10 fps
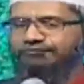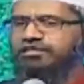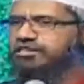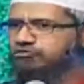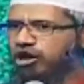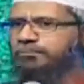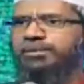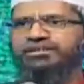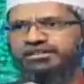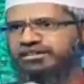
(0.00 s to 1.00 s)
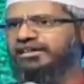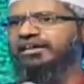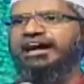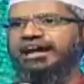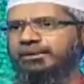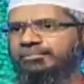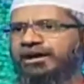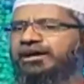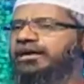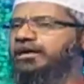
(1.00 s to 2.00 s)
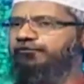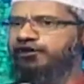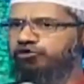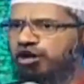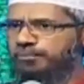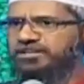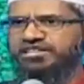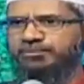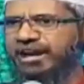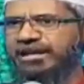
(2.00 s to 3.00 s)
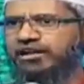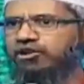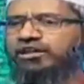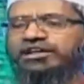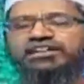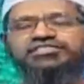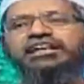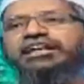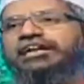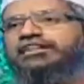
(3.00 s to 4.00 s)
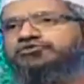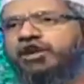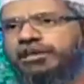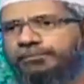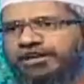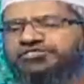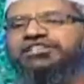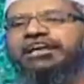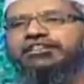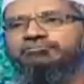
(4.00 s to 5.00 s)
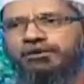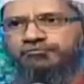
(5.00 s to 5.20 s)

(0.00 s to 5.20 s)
If this is not mentioned in the nikah nama, if it's not mentioned in the marital contract, it's not a must, it is